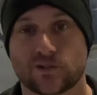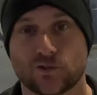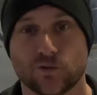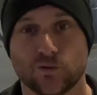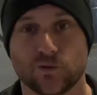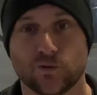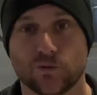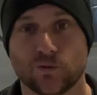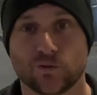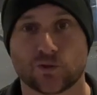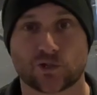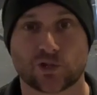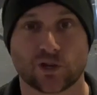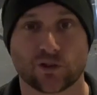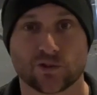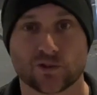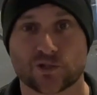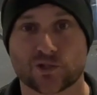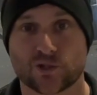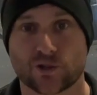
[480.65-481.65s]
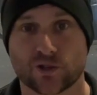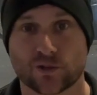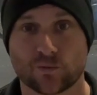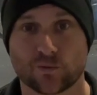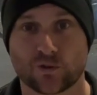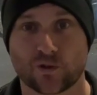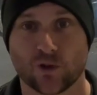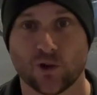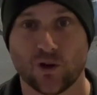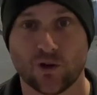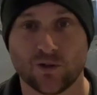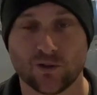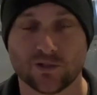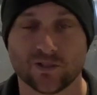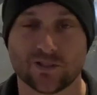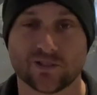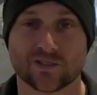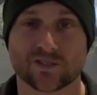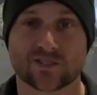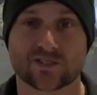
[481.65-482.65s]
to share this journey with y'all,
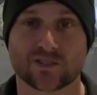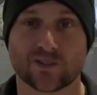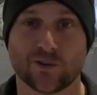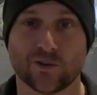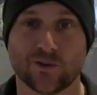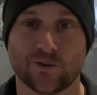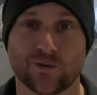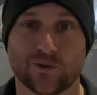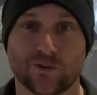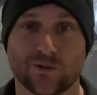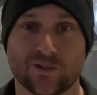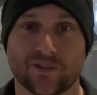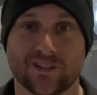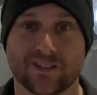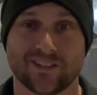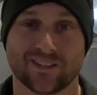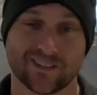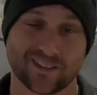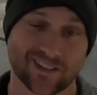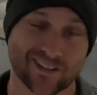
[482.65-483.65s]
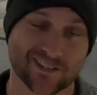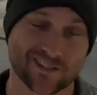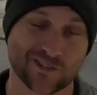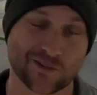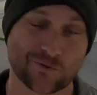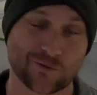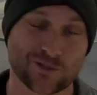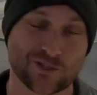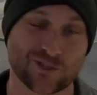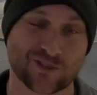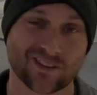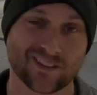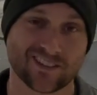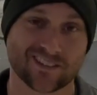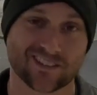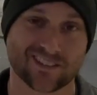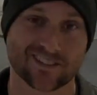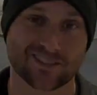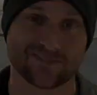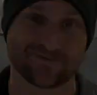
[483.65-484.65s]
so let us know what you think.